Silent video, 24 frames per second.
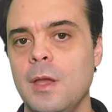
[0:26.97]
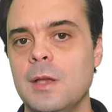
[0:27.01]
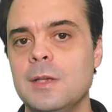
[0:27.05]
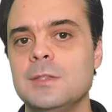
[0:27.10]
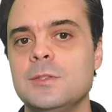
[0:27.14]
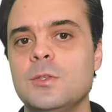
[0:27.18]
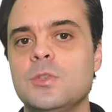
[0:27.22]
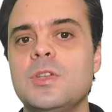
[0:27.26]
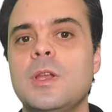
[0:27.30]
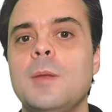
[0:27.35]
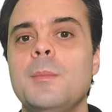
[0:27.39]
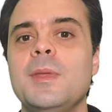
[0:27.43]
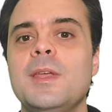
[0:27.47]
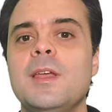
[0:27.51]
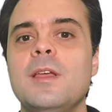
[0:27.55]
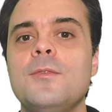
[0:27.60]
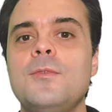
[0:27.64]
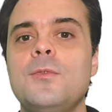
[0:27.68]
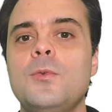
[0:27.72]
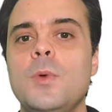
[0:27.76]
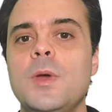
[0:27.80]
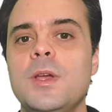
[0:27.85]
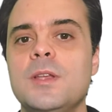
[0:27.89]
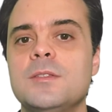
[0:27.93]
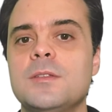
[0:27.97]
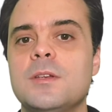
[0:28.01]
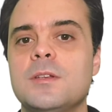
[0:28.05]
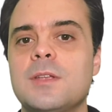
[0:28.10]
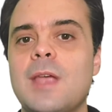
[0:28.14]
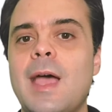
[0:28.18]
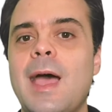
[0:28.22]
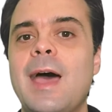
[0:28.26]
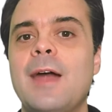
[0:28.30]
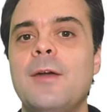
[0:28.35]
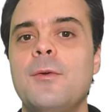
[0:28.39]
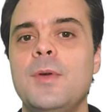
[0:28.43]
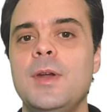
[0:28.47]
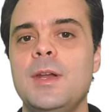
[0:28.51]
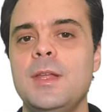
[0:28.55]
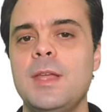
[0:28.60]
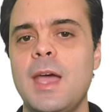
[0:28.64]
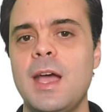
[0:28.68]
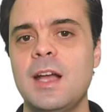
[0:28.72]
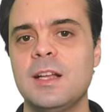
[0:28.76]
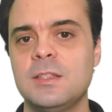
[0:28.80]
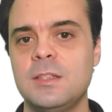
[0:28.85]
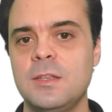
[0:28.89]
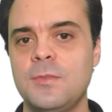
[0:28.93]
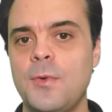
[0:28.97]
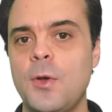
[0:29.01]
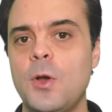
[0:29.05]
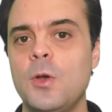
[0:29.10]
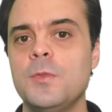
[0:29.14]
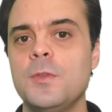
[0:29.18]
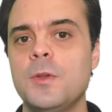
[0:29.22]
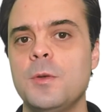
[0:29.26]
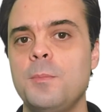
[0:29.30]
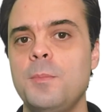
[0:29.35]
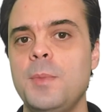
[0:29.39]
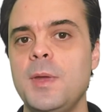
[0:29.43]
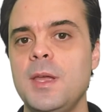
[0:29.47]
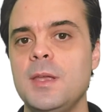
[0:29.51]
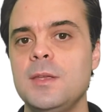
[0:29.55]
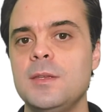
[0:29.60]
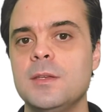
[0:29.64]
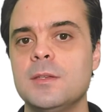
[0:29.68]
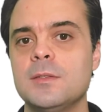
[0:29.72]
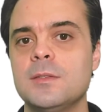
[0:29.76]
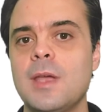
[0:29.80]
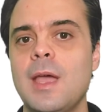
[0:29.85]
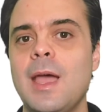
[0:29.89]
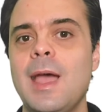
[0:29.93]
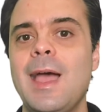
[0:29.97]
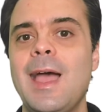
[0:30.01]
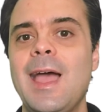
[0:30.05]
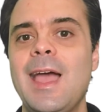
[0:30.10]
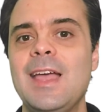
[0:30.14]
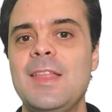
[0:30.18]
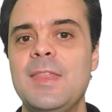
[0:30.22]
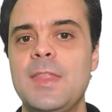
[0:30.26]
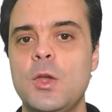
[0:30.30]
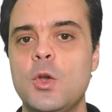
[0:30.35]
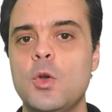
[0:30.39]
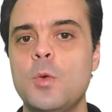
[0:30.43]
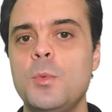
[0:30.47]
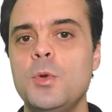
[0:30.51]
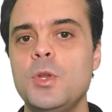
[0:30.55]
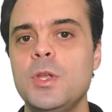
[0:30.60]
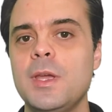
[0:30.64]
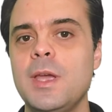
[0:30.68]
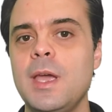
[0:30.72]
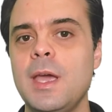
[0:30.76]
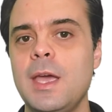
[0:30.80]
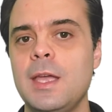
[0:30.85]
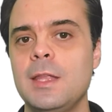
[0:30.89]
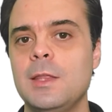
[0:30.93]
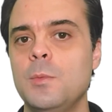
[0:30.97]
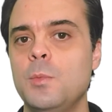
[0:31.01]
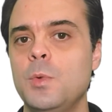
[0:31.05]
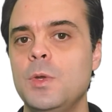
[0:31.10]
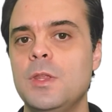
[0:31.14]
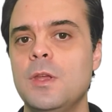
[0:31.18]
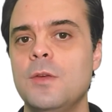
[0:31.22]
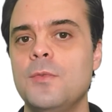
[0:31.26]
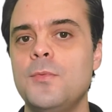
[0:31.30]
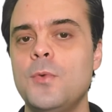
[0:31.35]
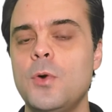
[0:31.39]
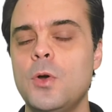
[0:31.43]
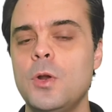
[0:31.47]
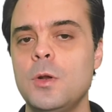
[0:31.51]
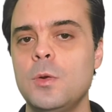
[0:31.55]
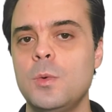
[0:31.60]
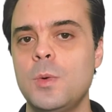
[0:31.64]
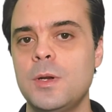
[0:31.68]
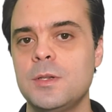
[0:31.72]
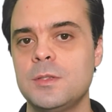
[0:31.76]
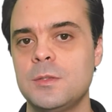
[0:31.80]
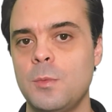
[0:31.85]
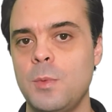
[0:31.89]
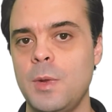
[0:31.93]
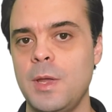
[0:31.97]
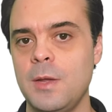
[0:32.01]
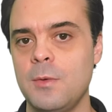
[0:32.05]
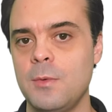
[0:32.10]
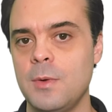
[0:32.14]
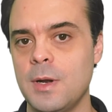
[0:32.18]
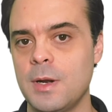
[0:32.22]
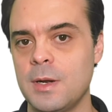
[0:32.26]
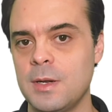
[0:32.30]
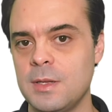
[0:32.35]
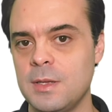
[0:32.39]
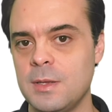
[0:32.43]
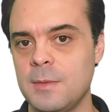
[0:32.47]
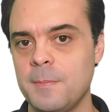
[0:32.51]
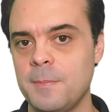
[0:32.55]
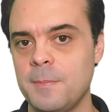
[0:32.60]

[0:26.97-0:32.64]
Social media influencers are very active on their pages and they communicate with their followers regularly.